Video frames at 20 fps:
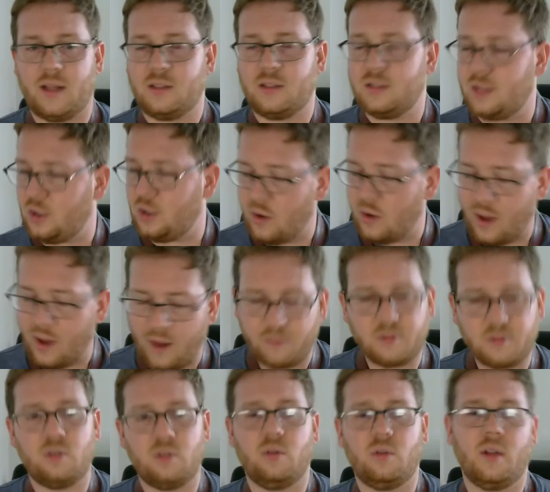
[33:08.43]
You have to
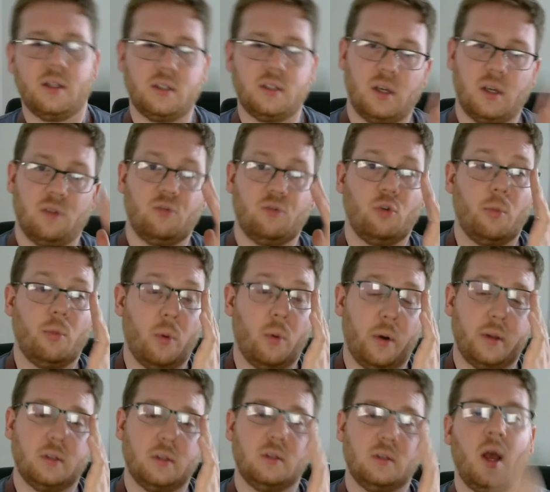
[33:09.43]
do that to get full
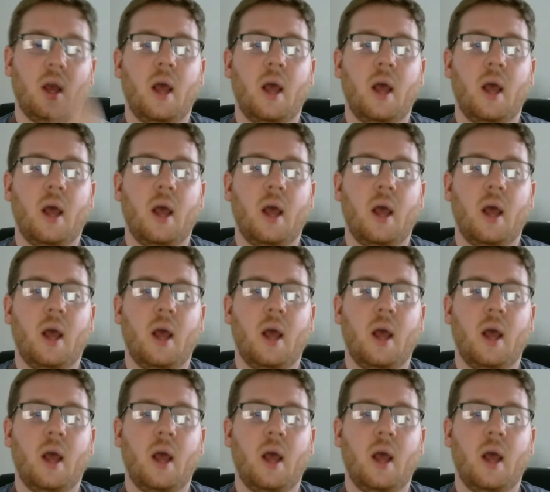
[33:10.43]
points.